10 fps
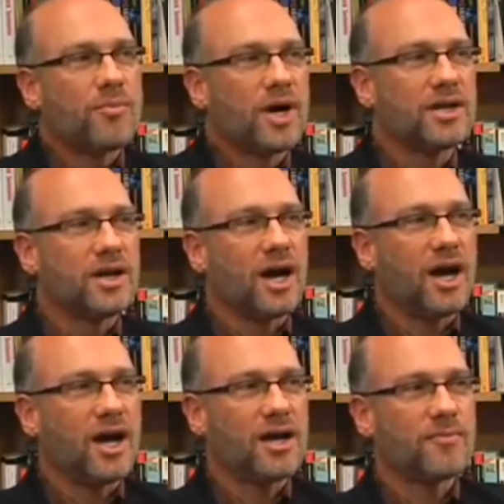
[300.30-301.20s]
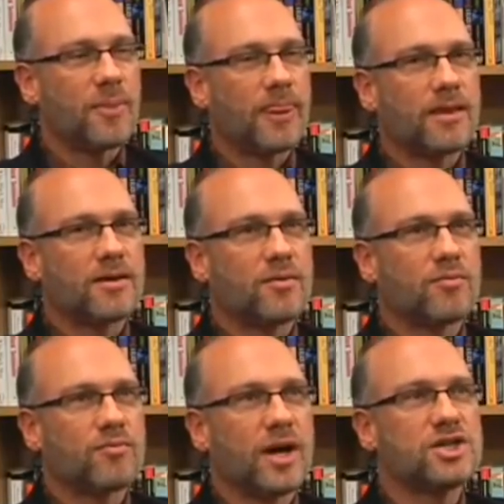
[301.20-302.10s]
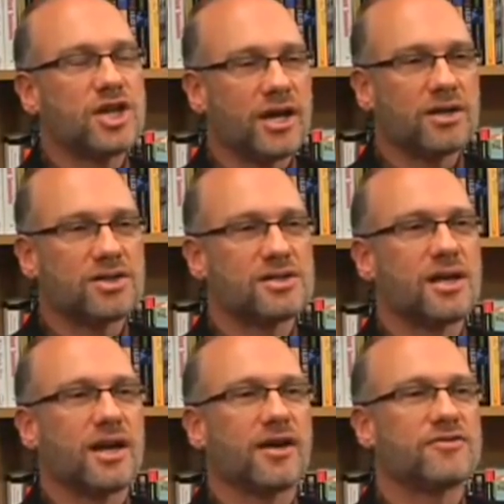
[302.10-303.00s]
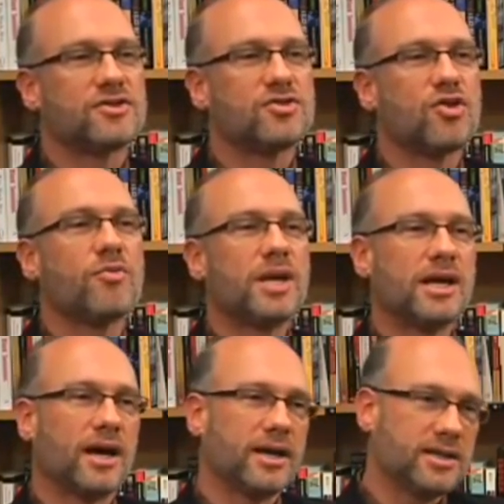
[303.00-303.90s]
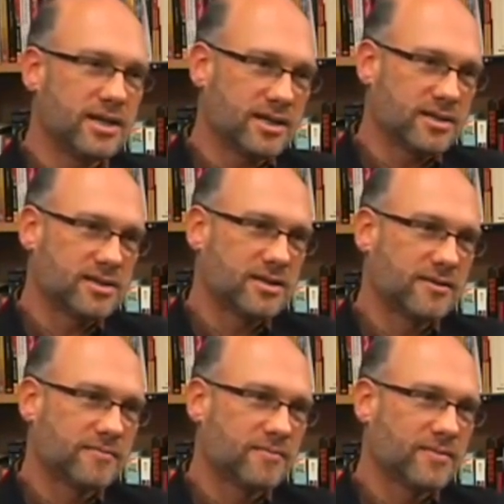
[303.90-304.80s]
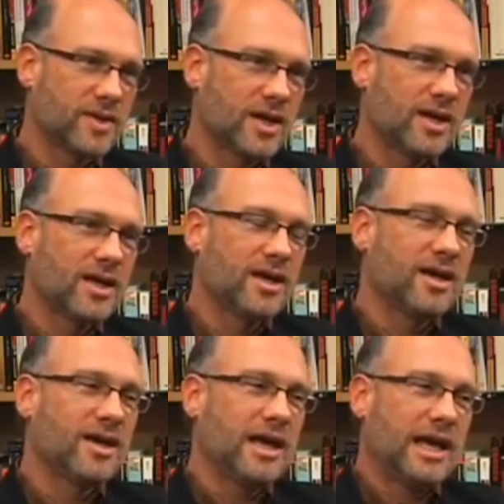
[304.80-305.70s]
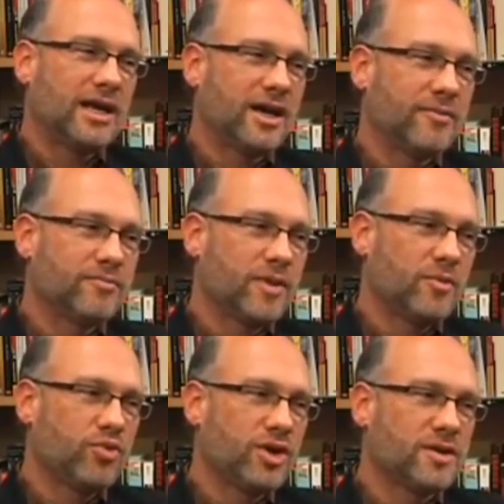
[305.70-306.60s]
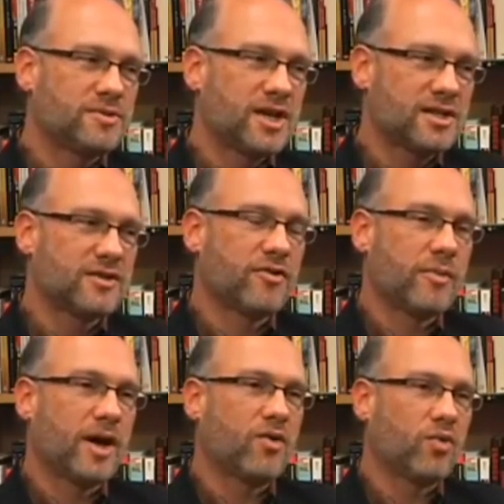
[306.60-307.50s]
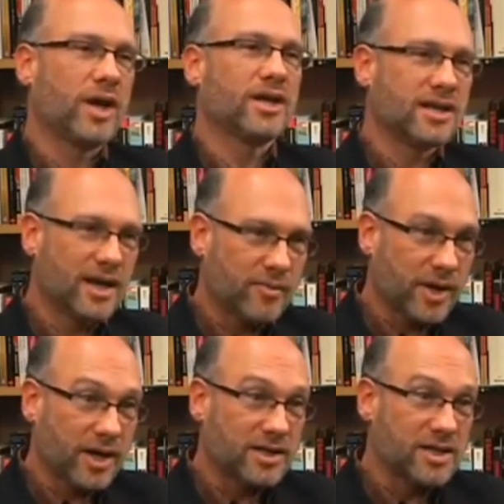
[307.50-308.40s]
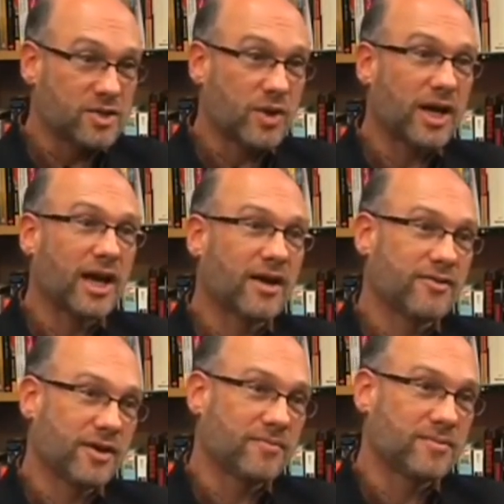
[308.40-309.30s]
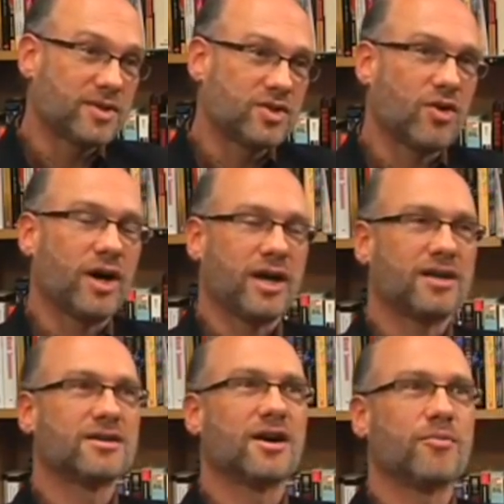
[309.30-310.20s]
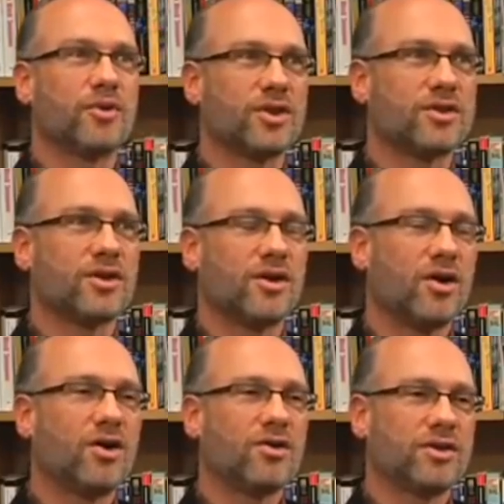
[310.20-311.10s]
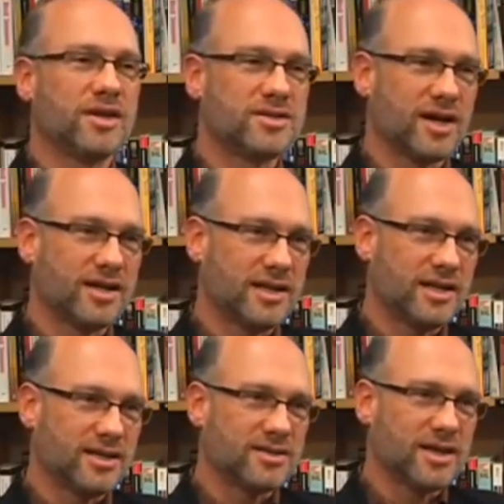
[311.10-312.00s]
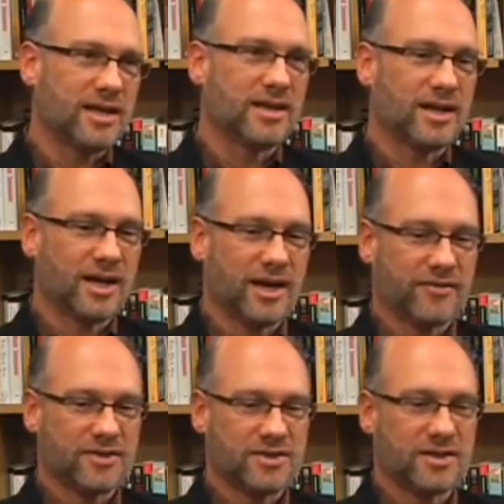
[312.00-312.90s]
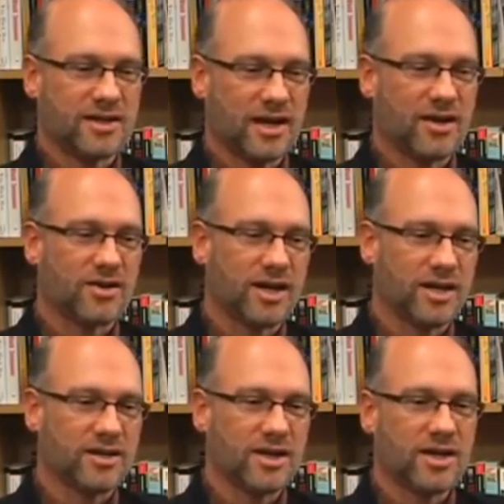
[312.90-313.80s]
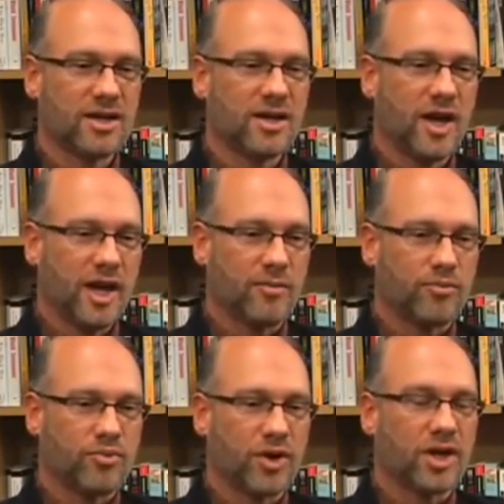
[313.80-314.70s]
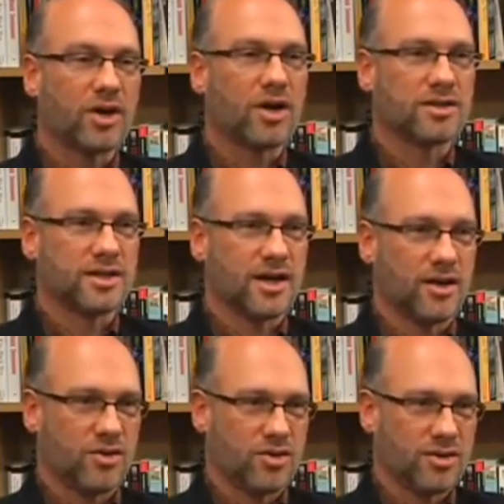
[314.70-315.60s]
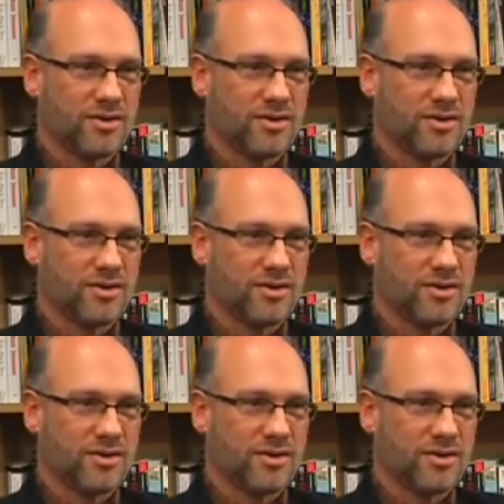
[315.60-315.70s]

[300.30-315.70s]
but my challenge is that I have so many ideas And I'm pretty obsessive about writing down my ideas when I have them. So I end up with all these ideas, and then I have to sit down and bring it all together.